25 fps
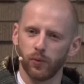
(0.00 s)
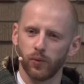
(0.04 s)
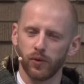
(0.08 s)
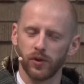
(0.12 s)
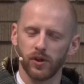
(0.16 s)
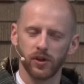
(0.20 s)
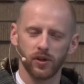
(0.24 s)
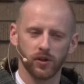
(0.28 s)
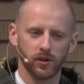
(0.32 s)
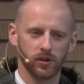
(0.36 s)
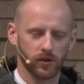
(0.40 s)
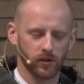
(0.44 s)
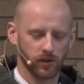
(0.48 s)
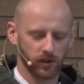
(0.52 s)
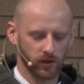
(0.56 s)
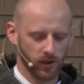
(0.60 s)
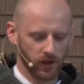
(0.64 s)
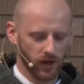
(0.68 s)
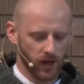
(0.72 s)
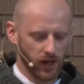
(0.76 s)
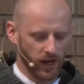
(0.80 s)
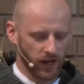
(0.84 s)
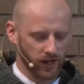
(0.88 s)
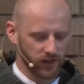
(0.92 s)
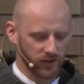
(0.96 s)
We
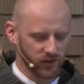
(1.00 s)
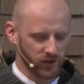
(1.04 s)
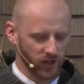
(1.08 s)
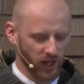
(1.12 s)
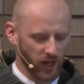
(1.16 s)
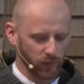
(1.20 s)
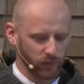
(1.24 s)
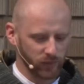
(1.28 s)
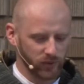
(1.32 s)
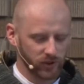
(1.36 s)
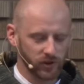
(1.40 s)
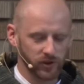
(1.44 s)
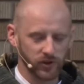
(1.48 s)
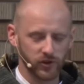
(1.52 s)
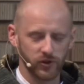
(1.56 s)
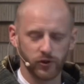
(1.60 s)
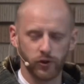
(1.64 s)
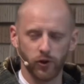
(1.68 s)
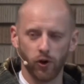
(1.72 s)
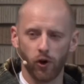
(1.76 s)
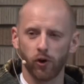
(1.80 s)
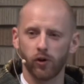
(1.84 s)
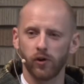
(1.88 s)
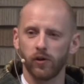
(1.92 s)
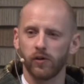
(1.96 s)
accept this
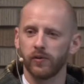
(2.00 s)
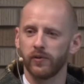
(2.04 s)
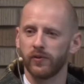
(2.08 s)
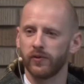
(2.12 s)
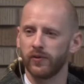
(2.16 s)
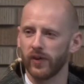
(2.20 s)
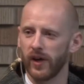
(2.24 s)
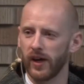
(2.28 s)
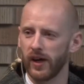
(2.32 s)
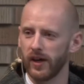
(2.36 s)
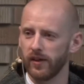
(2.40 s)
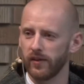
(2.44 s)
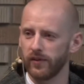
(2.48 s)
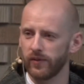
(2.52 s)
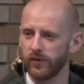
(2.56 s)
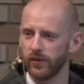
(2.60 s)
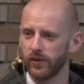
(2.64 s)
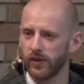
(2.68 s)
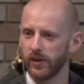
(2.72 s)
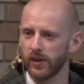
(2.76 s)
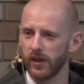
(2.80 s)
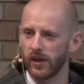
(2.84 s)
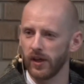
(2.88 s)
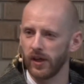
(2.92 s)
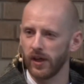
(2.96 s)
yoke of faith
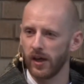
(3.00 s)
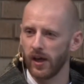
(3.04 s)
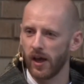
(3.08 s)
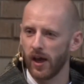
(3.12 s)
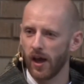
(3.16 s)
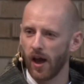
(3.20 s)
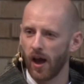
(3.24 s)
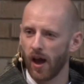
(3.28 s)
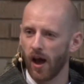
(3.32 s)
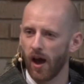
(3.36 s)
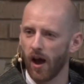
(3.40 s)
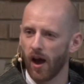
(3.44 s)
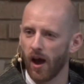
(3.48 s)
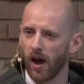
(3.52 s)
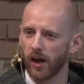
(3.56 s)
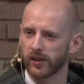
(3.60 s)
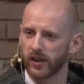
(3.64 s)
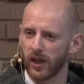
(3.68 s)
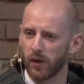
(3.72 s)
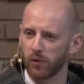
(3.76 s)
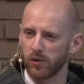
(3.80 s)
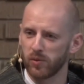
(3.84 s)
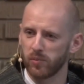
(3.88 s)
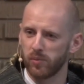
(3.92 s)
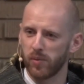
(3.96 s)

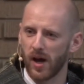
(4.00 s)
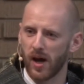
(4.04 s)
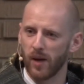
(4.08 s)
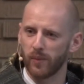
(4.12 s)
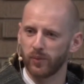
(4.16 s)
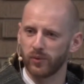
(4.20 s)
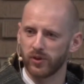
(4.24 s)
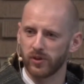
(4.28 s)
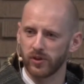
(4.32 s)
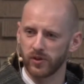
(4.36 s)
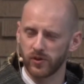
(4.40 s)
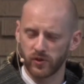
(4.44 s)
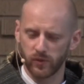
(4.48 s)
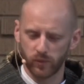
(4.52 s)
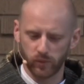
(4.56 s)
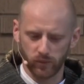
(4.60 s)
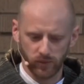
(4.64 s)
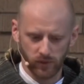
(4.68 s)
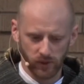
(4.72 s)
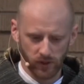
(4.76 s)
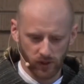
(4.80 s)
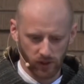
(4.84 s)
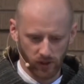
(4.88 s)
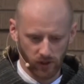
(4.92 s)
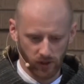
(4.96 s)
at our baptism,
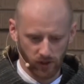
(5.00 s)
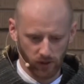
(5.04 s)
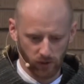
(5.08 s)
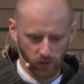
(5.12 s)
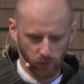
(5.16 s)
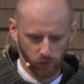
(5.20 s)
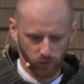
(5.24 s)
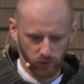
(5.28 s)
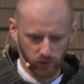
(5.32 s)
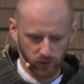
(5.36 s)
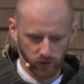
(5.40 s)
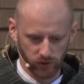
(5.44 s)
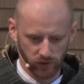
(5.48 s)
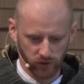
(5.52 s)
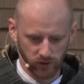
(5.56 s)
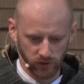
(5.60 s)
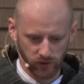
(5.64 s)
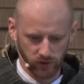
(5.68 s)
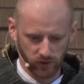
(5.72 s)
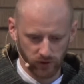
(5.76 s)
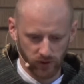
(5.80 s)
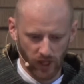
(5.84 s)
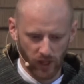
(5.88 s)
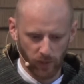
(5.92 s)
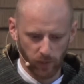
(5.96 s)
which is
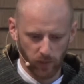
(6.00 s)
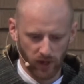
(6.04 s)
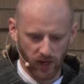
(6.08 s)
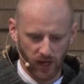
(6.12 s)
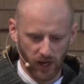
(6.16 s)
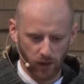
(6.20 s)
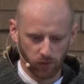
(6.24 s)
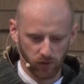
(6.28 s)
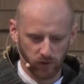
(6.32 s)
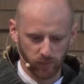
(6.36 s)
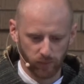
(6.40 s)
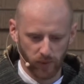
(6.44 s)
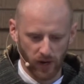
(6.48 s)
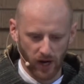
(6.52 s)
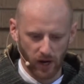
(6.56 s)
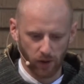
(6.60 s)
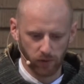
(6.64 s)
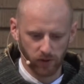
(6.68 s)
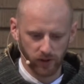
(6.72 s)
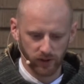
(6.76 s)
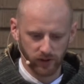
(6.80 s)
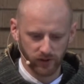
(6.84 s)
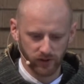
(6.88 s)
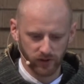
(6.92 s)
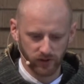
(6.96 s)
done by our
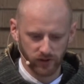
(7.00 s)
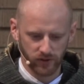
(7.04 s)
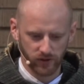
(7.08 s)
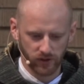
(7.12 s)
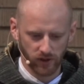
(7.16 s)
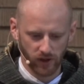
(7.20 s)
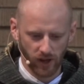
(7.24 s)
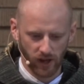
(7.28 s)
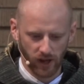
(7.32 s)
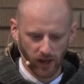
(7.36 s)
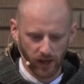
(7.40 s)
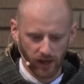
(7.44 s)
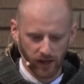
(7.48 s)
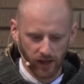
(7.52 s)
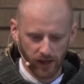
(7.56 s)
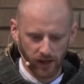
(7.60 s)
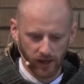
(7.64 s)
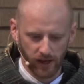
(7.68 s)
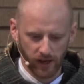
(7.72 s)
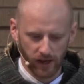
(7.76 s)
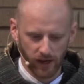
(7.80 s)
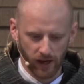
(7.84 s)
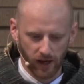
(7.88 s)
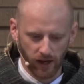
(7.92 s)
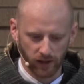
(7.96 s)
parents,
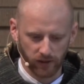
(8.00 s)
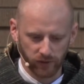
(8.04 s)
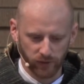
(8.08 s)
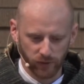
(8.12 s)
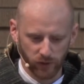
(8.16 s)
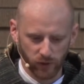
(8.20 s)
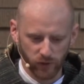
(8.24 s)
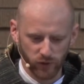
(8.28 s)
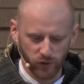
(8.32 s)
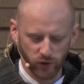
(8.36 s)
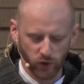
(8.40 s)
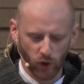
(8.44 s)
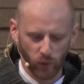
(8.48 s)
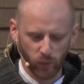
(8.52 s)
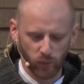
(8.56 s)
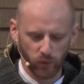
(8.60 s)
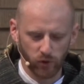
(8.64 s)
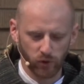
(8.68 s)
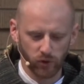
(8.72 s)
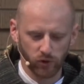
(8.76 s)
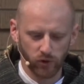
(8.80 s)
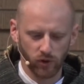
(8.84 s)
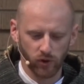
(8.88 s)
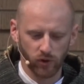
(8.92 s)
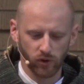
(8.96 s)
at First
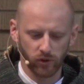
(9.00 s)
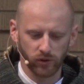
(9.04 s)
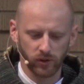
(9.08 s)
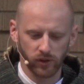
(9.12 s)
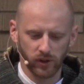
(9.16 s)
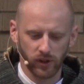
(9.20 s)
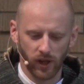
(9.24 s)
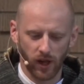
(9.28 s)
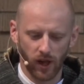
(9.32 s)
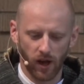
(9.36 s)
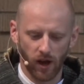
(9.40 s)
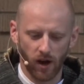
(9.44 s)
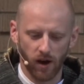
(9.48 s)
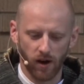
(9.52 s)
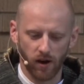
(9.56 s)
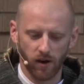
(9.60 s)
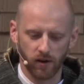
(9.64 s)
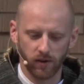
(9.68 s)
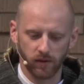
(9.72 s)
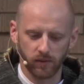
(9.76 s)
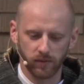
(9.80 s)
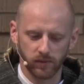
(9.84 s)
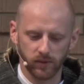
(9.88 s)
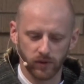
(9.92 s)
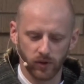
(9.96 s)
Communion,
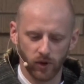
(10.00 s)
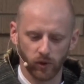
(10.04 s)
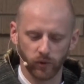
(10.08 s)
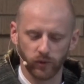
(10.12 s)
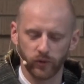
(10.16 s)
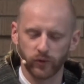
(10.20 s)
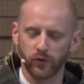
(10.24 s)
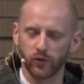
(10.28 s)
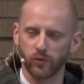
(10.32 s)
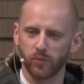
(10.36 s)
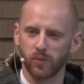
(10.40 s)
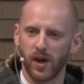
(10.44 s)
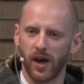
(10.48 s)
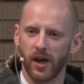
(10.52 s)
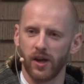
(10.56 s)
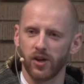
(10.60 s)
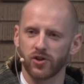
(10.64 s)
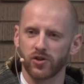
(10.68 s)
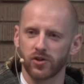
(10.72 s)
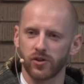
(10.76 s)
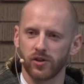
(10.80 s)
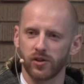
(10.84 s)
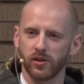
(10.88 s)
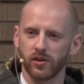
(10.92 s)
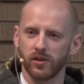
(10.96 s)

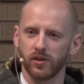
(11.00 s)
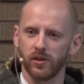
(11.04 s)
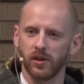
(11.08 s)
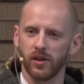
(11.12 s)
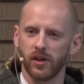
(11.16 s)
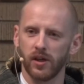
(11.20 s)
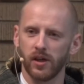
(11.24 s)
confirmation,